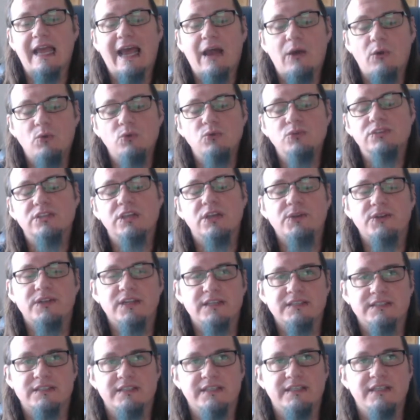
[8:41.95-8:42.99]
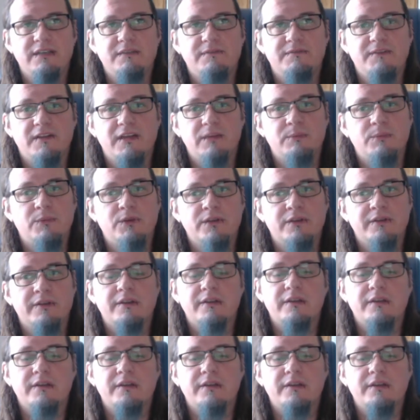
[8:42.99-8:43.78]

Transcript: also doesn't need filament,